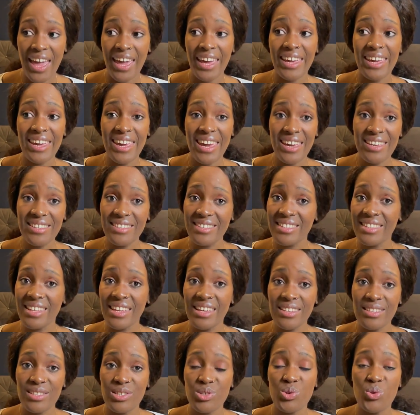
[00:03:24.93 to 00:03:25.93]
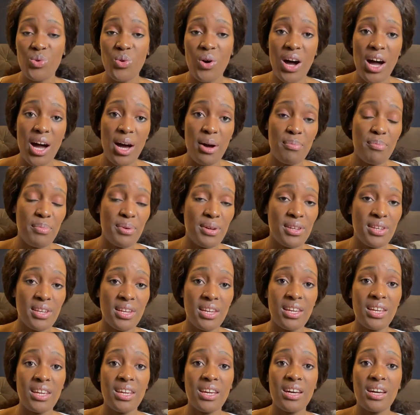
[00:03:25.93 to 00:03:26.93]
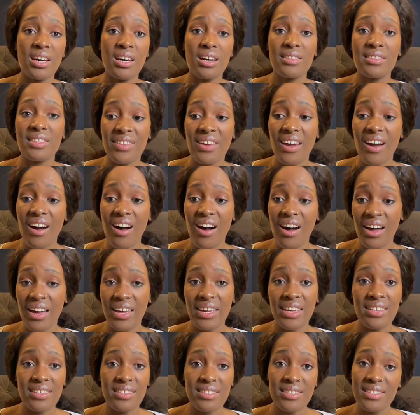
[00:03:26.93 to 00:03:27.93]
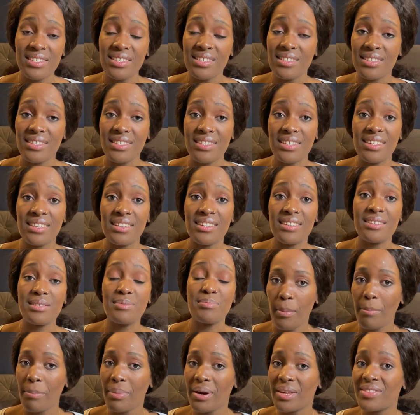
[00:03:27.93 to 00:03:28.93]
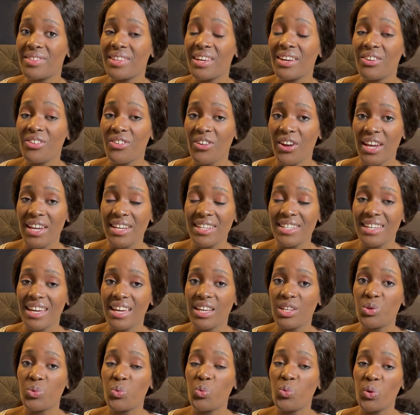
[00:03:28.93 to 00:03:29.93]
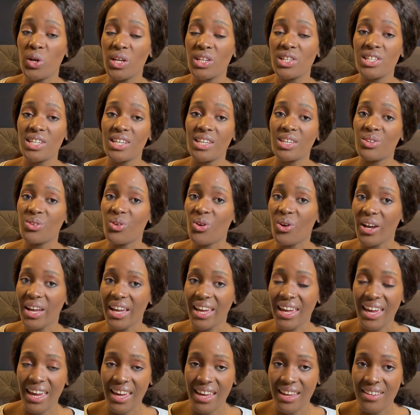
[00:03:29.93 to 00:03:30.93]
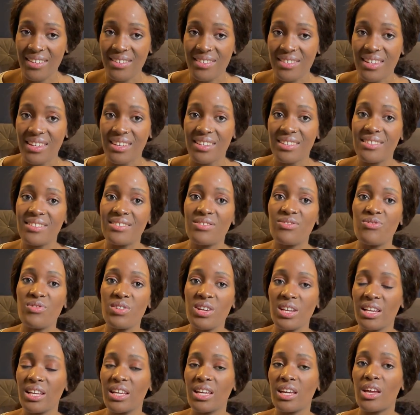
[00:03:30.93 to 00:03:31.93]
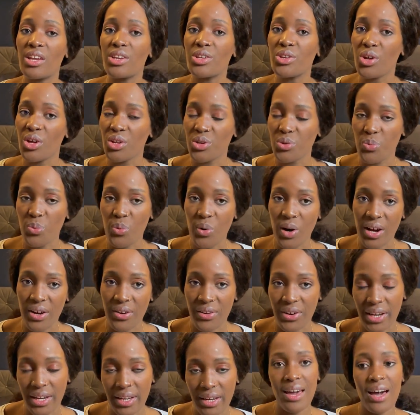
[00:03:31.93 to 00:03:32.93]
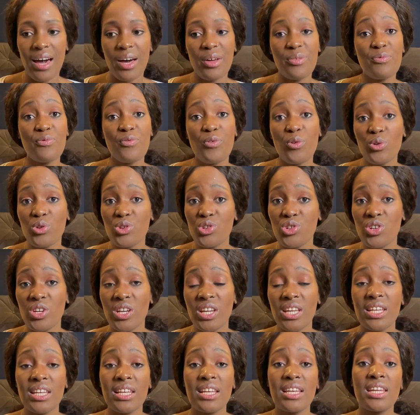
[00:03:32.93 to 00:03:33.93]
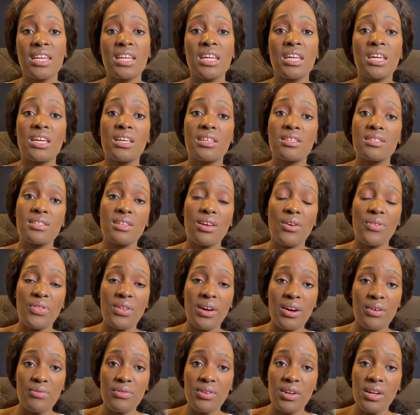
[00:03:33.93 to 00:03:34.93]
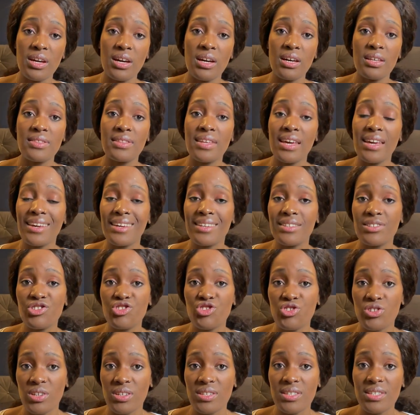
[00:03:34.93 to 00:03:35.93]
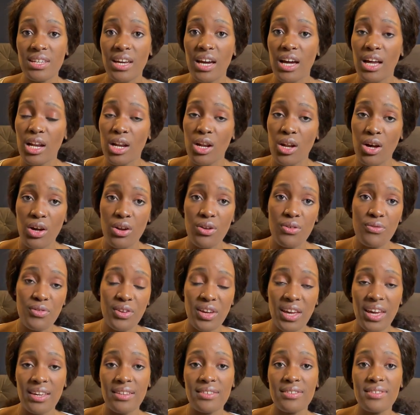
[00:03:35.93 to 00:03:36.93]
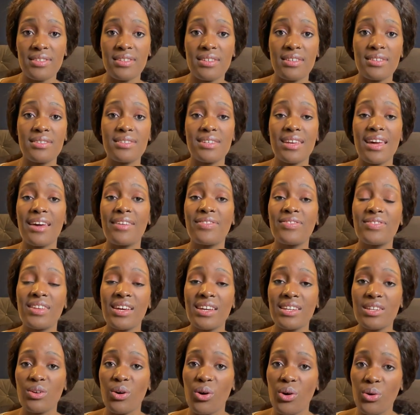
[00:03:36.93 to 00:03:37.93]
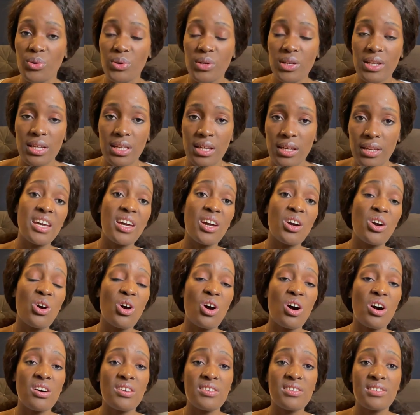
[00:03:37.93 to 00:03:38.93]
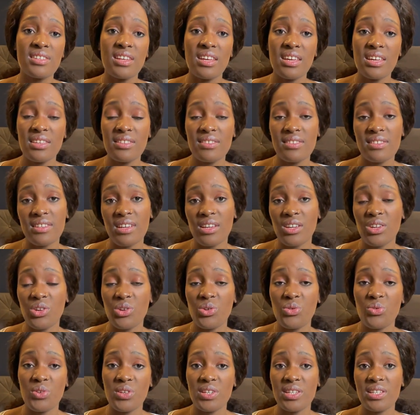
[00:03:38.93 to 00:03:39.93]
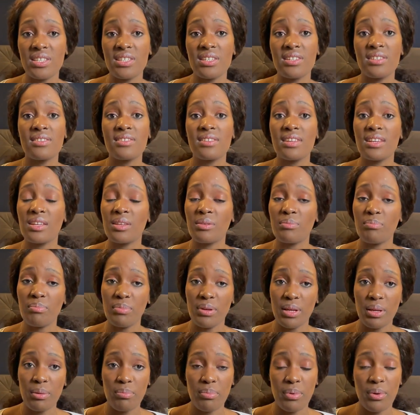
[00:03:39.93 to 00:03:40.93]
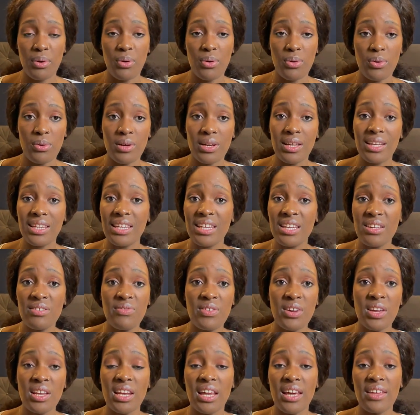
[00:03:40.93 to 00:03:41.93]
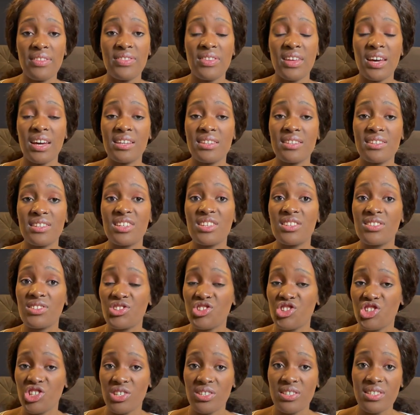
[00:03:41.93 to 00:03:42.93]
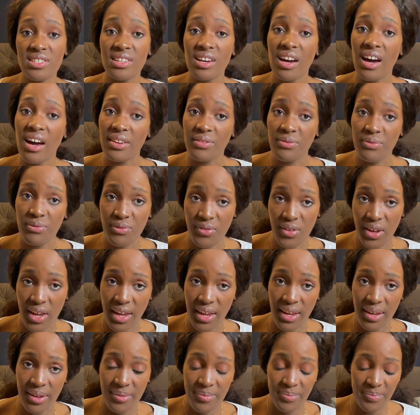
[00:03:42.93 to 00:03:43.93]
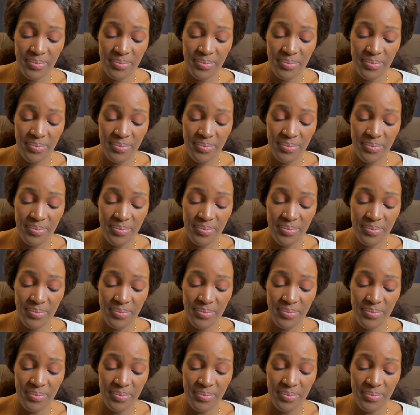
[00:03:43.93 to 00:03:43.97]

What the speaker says: Yes, things do happen here. There are instances, but the rate at which it occurs is really not worrying. Unfortunately, in South Africa, there is just a lot of cases, and that only can cause insecurities in people. Living like that is just unfair.